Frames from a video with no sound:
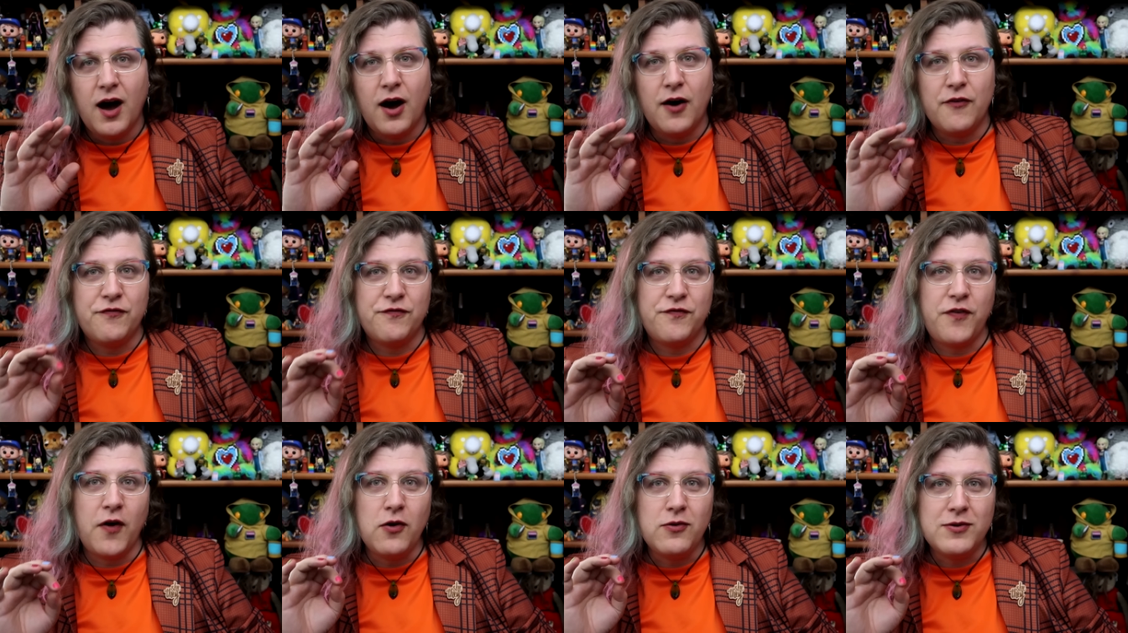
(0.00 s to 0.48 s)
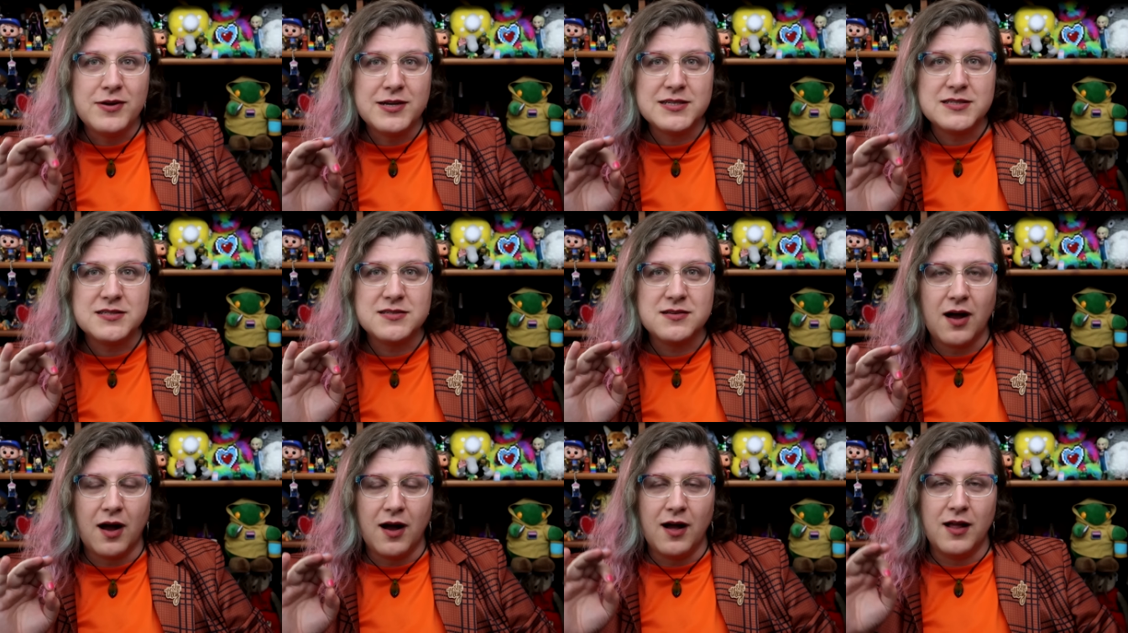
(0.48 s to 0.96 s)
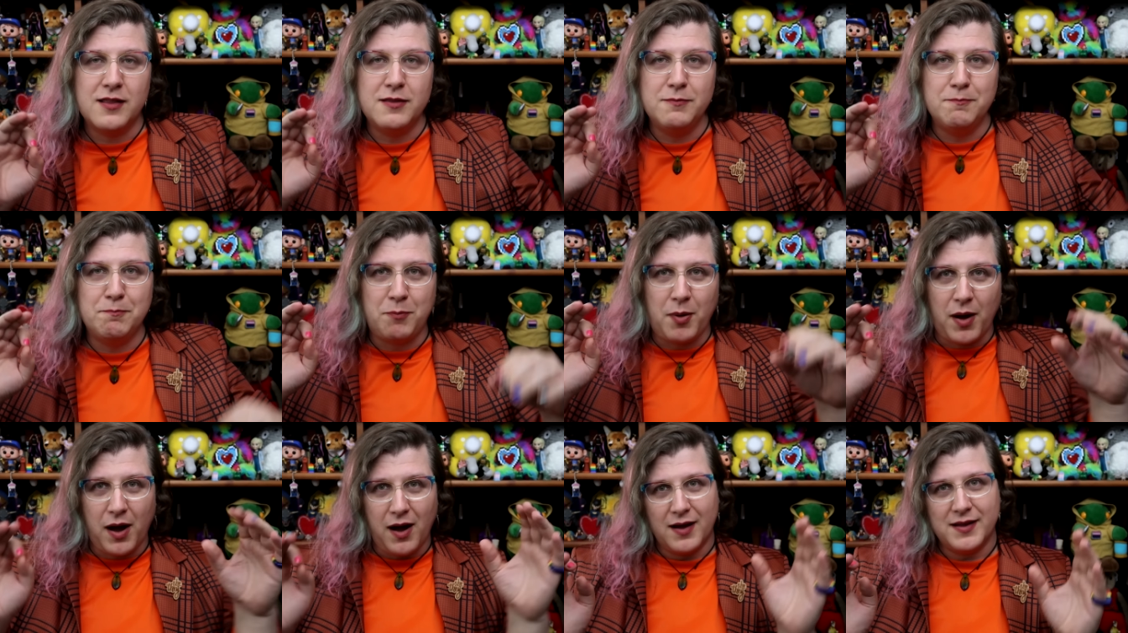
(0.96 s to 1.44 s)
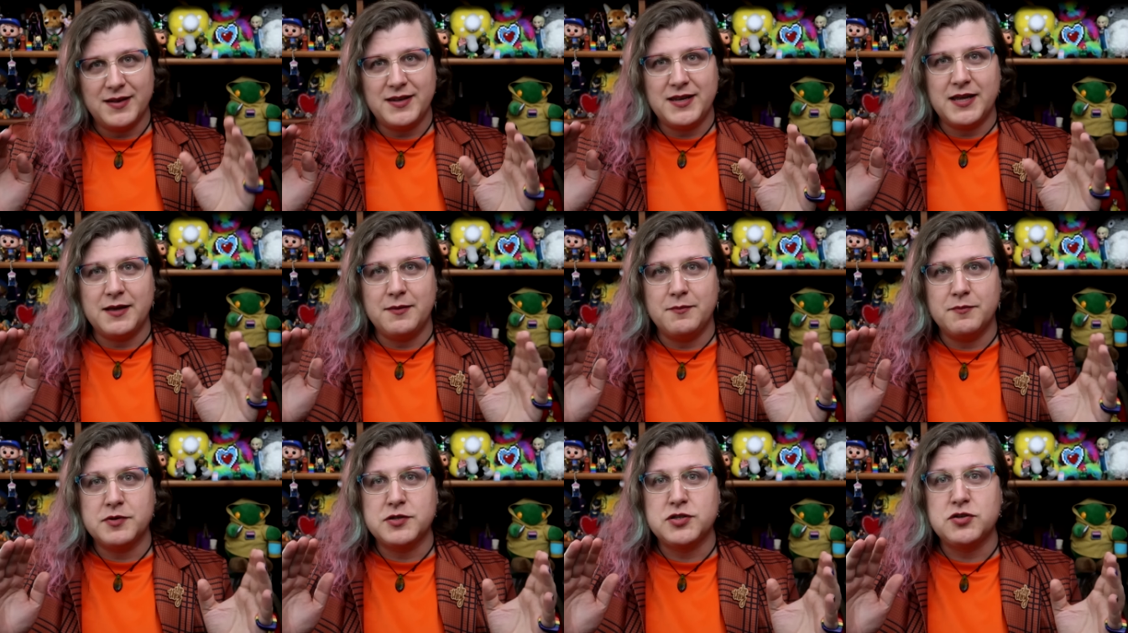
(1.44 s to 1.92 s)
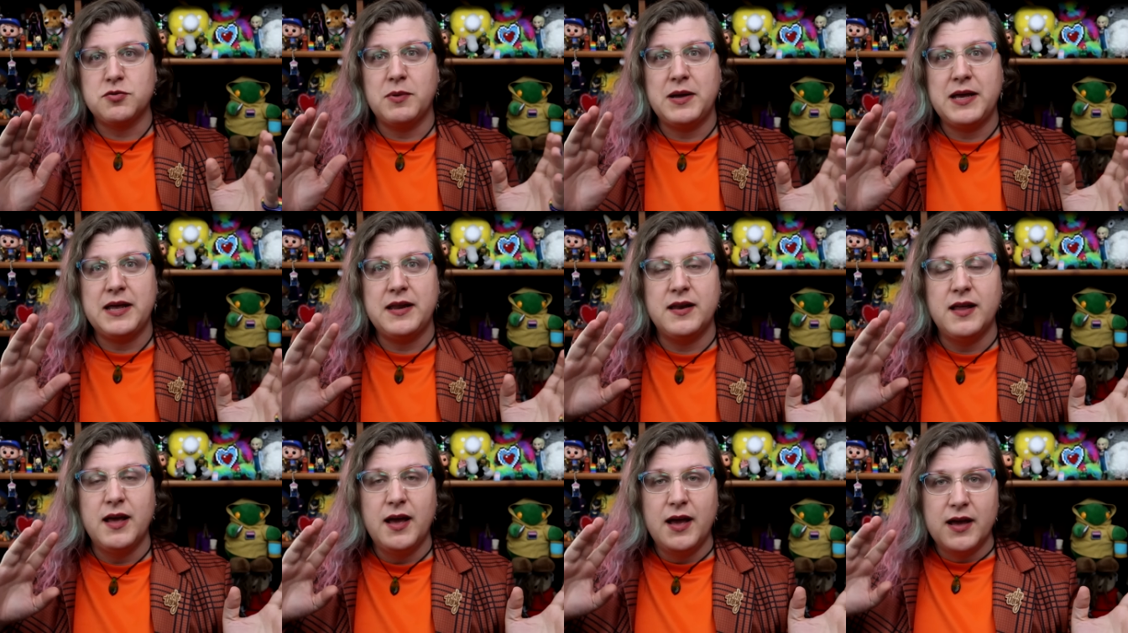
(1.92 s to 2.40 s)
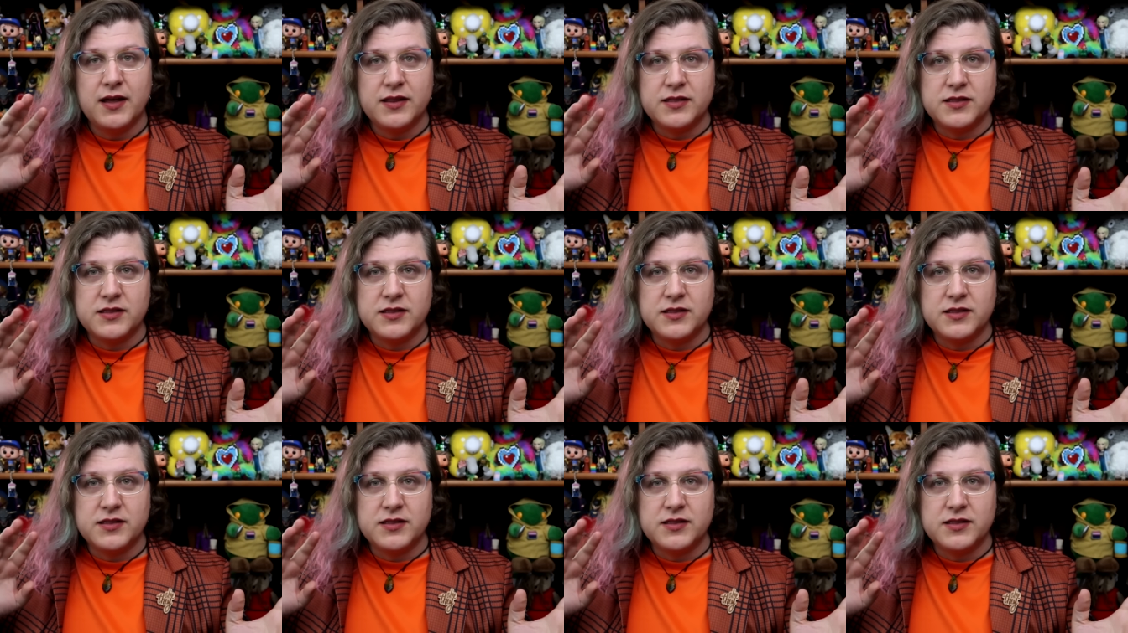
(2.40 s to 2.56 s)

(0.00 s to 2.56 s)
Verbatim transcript: a focus on bonding between